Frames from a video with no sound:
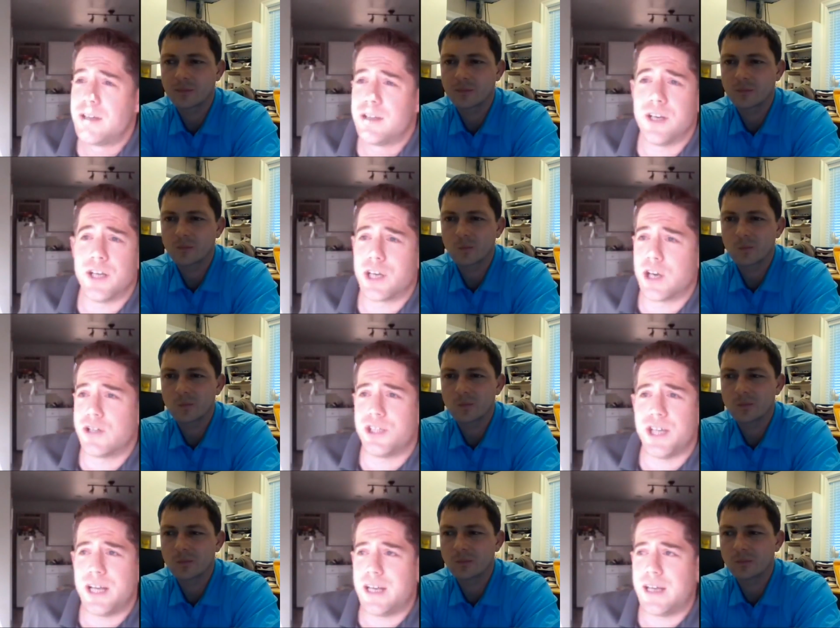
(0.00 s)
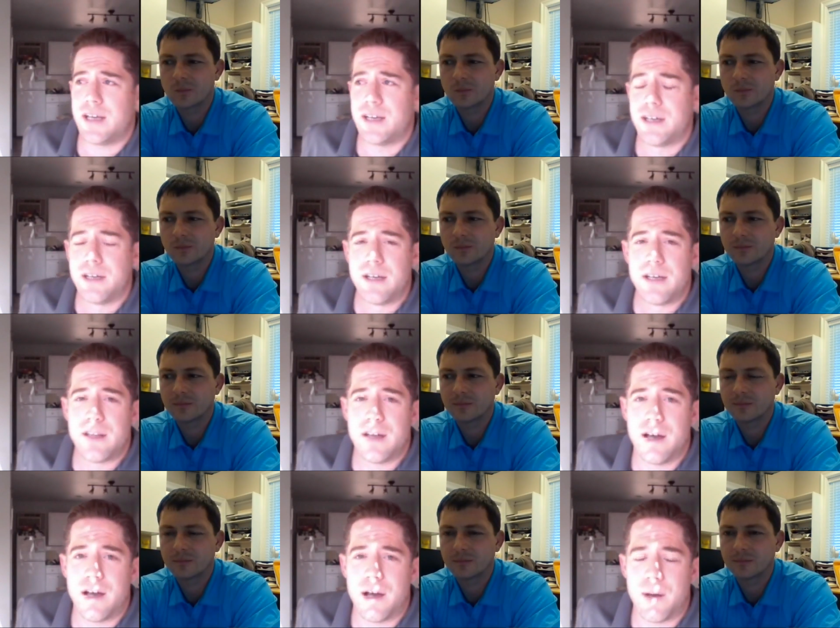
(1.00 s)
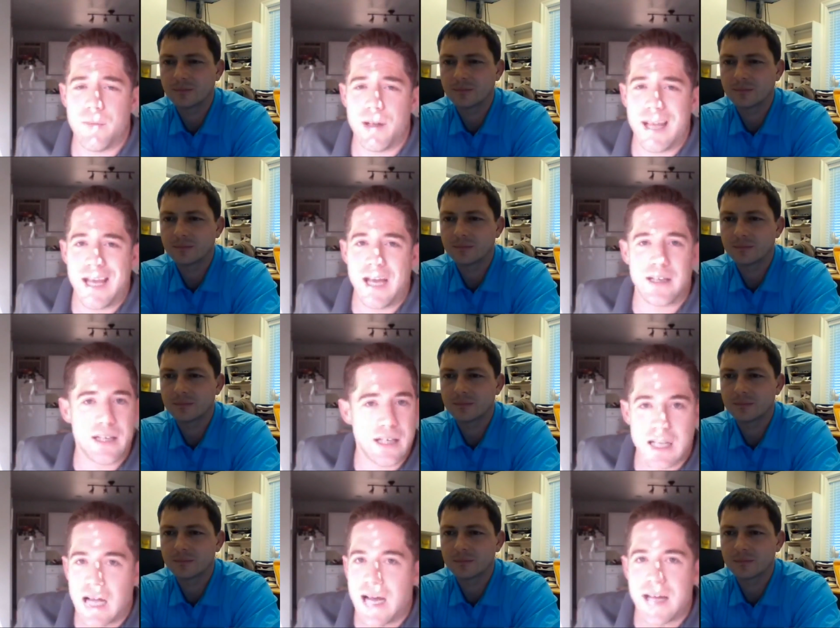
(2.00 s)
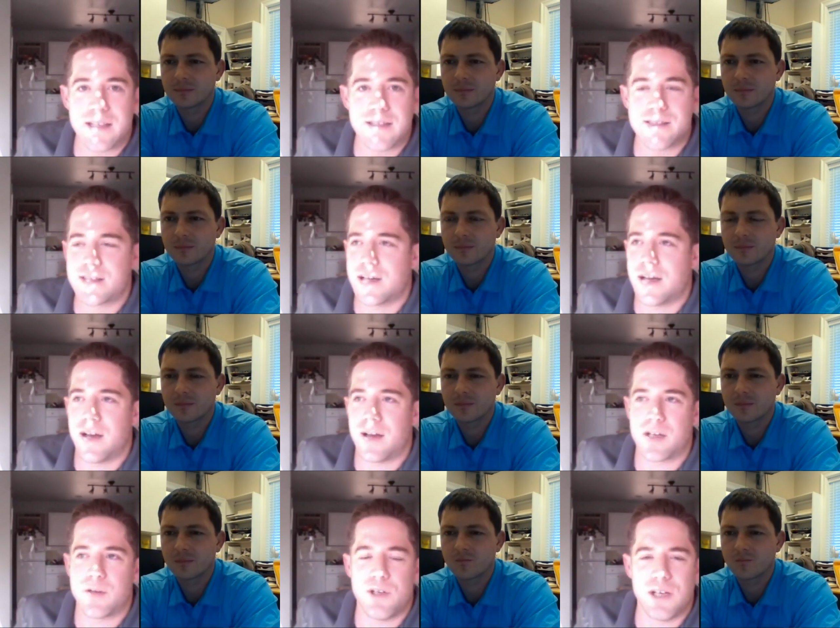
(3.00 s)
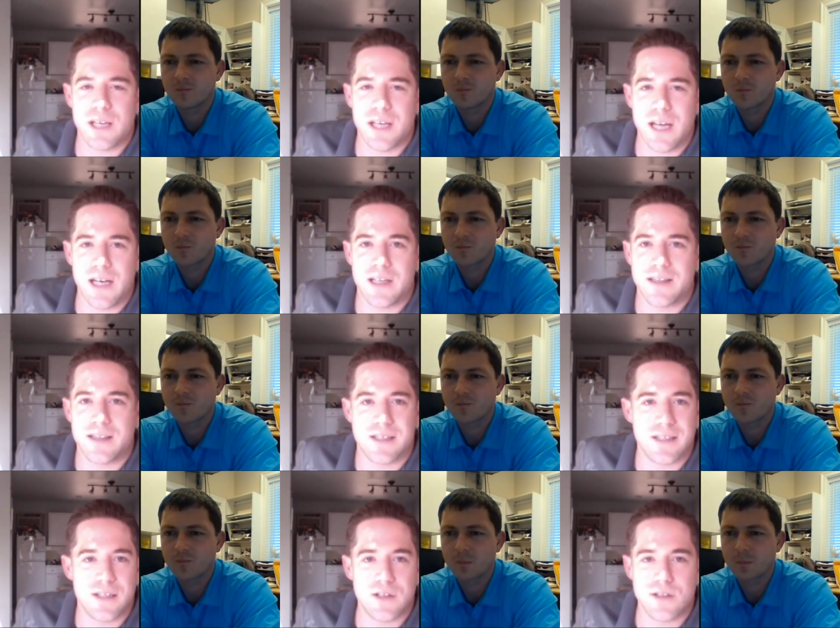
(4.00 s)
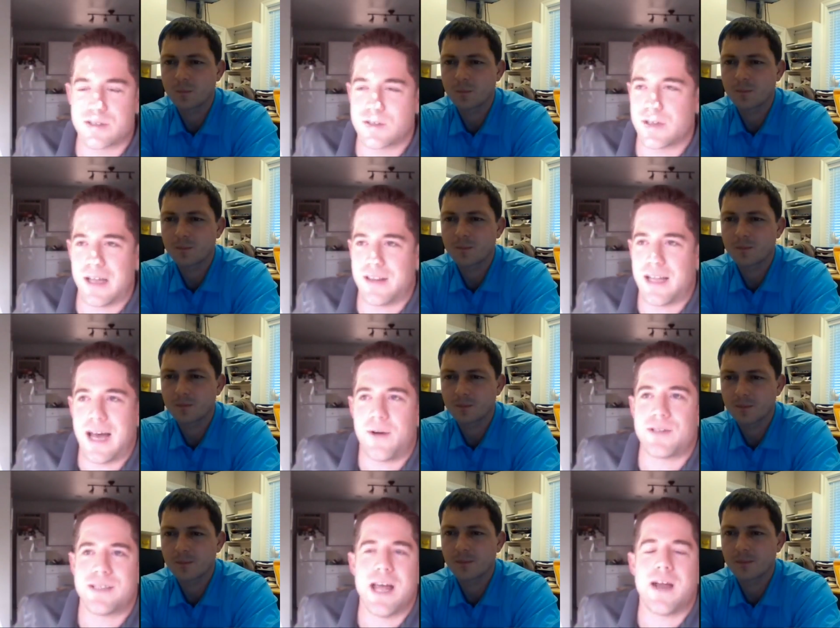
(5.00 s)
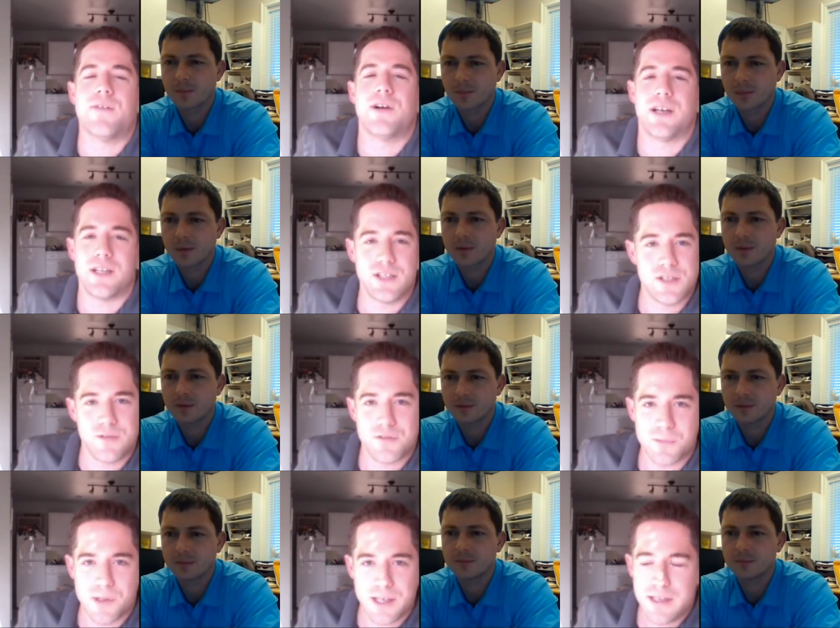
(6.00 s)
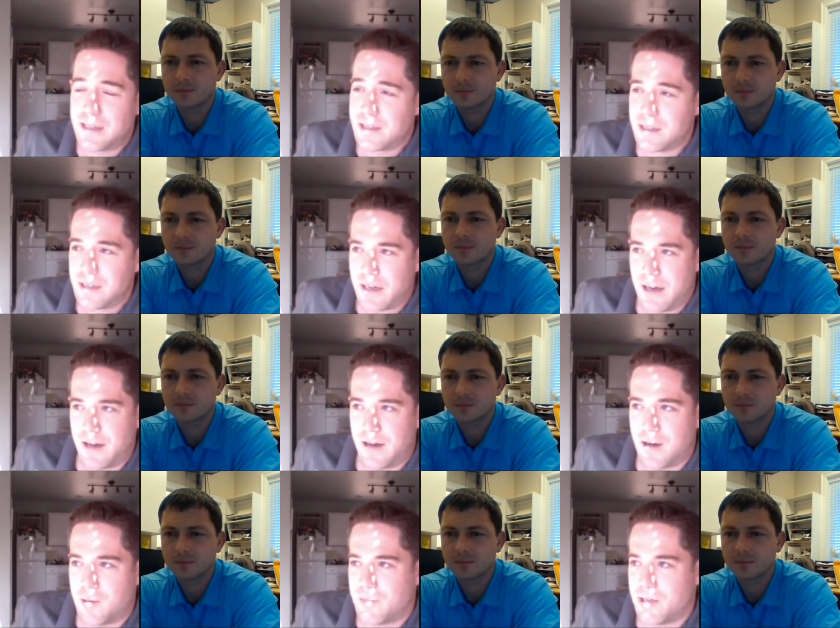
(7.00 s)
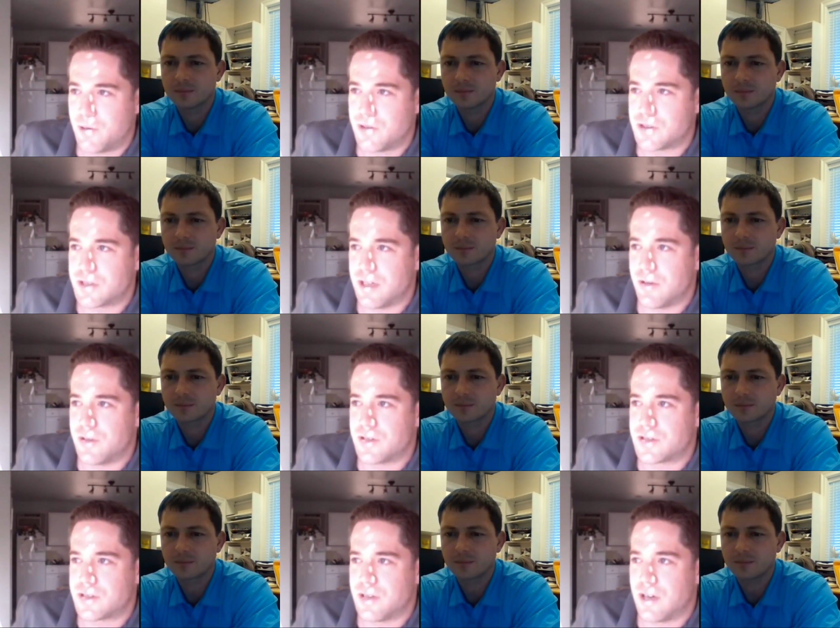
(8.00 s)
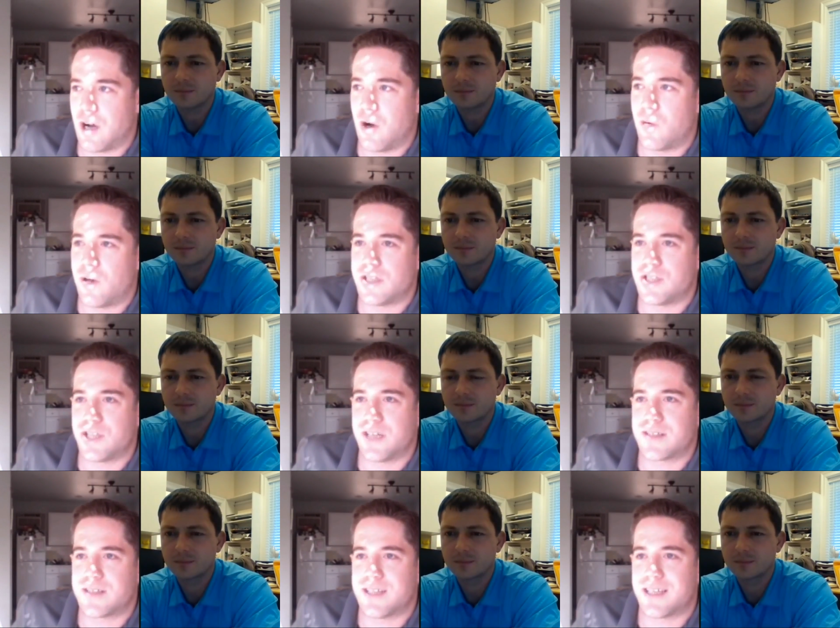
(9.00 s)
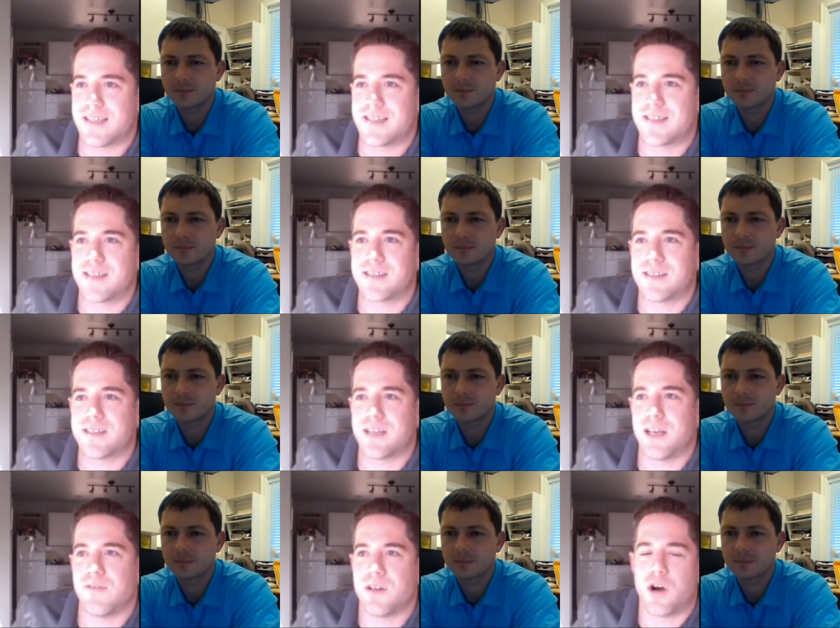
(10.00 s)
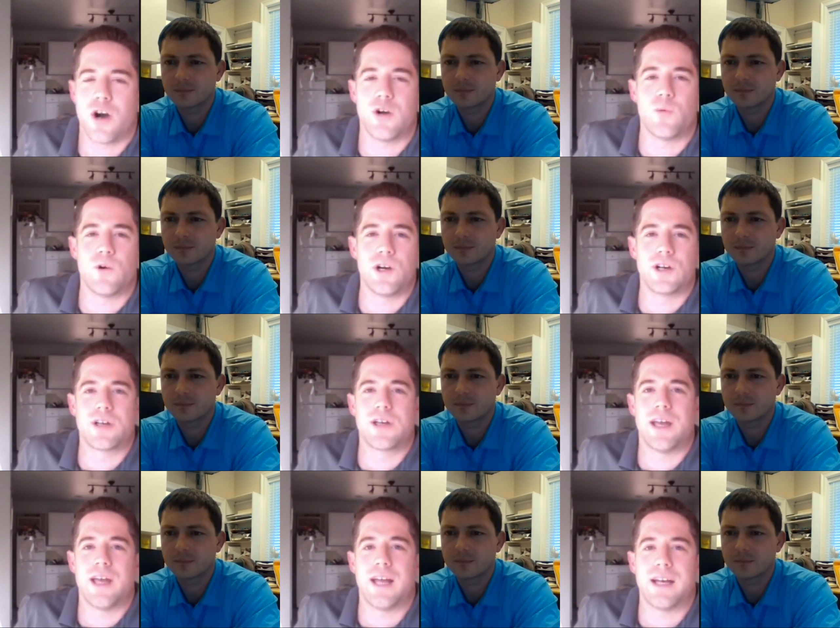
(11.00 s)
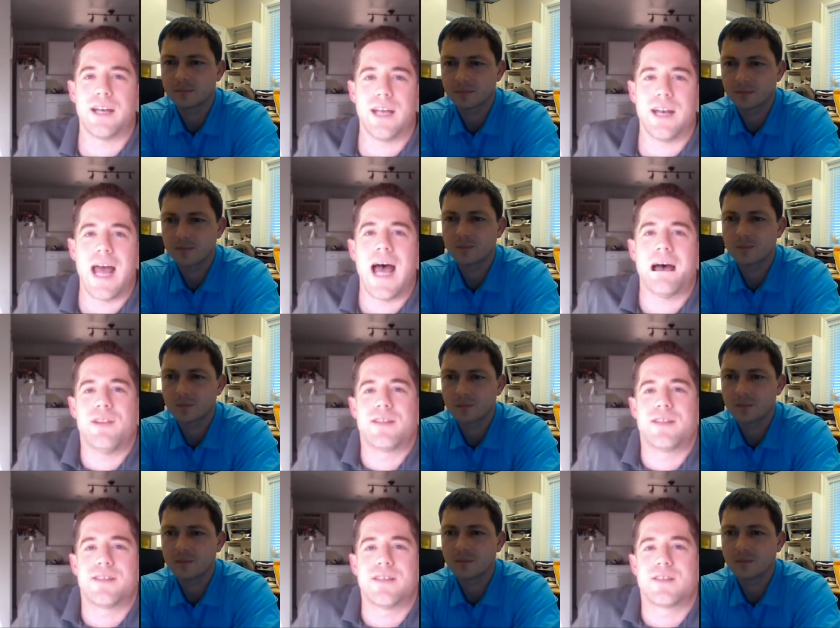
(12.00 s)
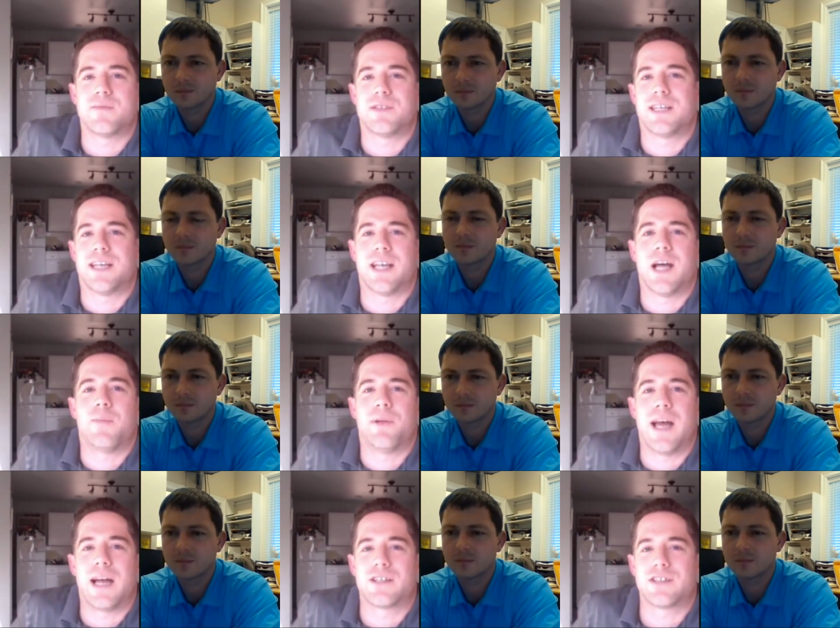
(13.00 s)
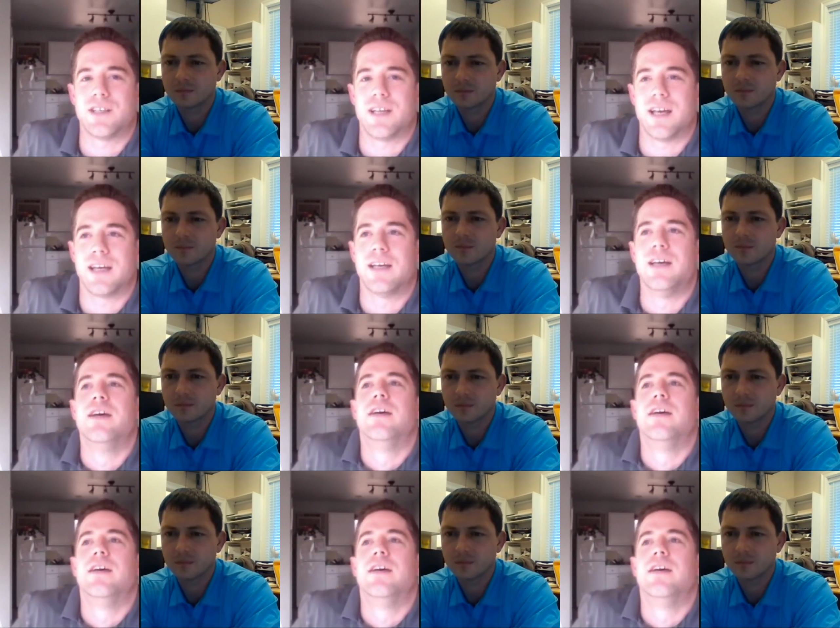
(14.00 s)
Speaker 1: The negotiating, handling clients, communicating the deals, that was never an issue for me. It was always just the consistency of the hard work and having the systems to get up and actually like